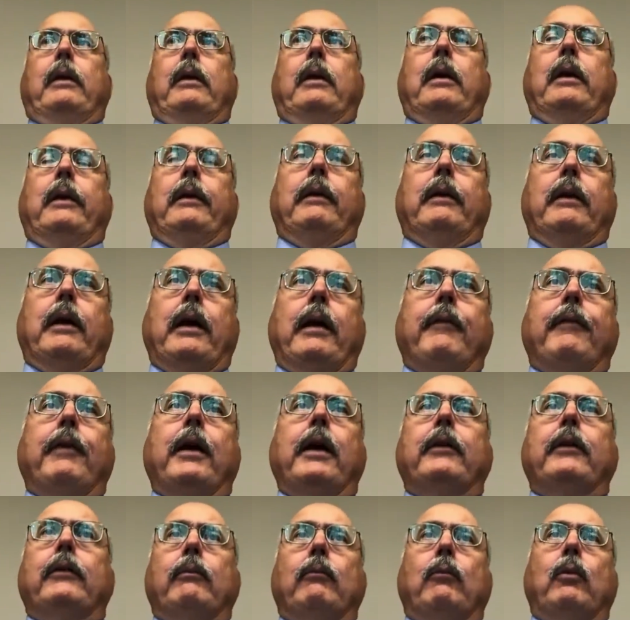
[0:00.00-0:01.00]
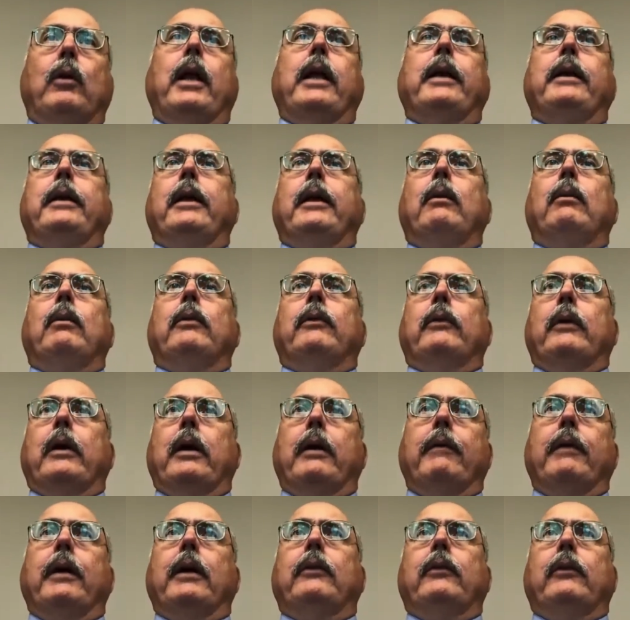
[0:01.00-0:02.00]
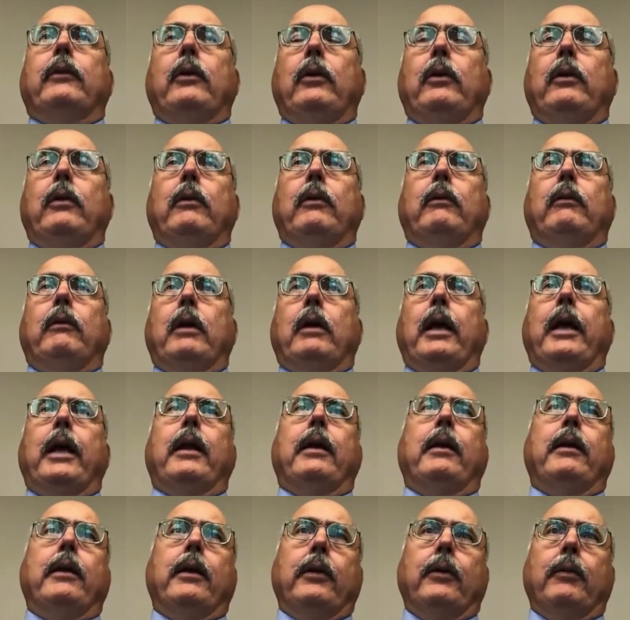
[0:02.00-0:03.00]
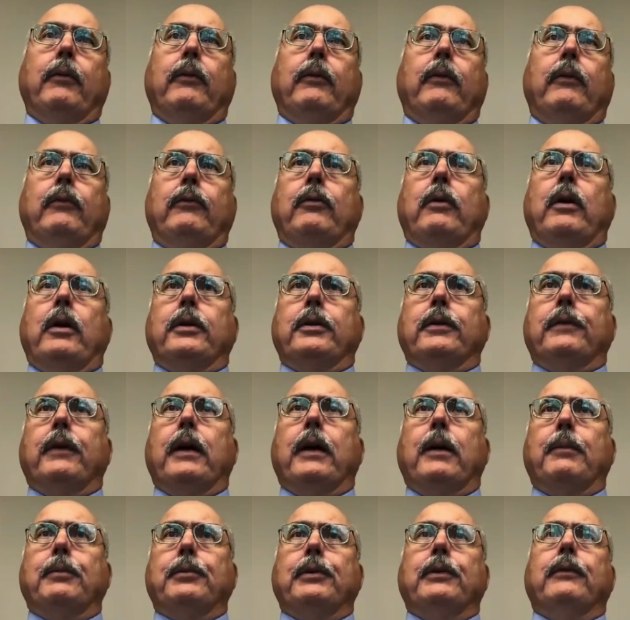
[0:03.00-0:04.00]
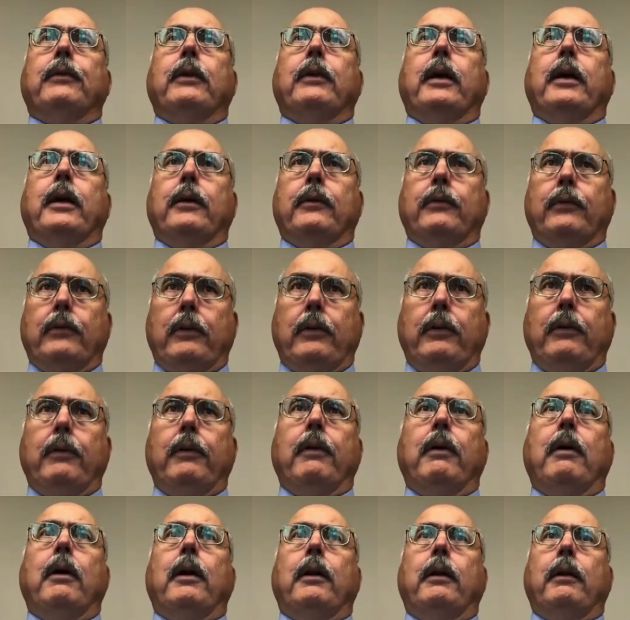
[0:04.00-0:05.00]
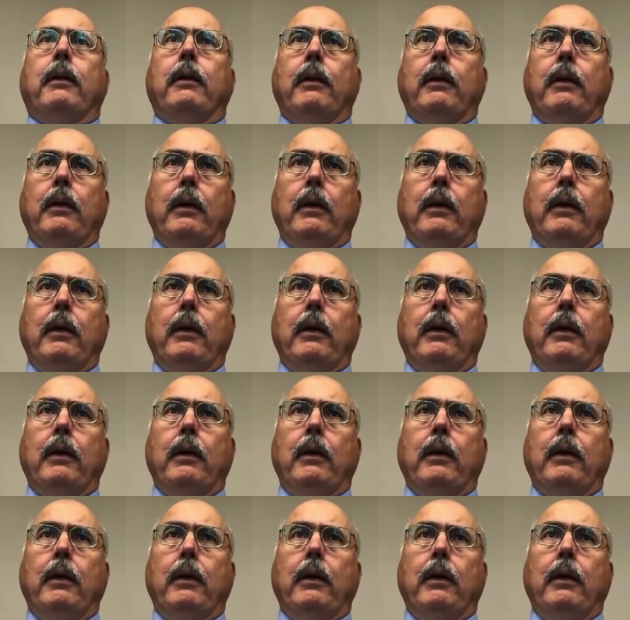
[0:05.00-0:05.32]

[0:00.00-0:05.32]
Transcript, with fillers: I, I've ex what I did was I've executed. I had another tranche of options I executed on.